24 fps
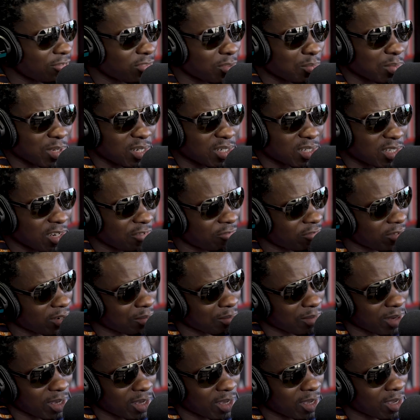have to be
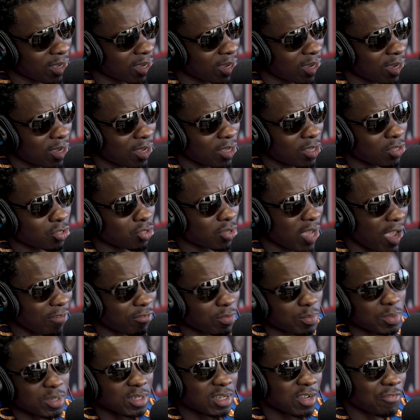different, man. Yes, you have
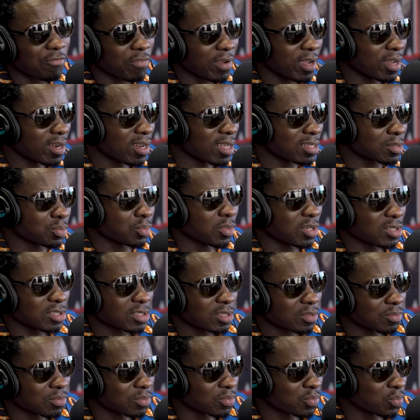to be different, and that's one
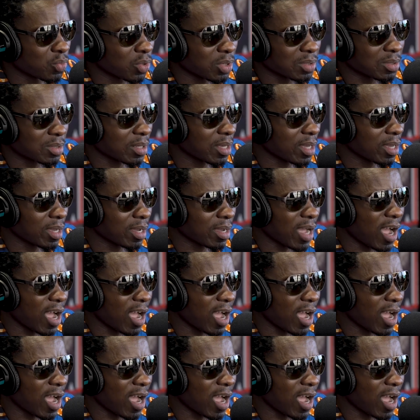one thing. Like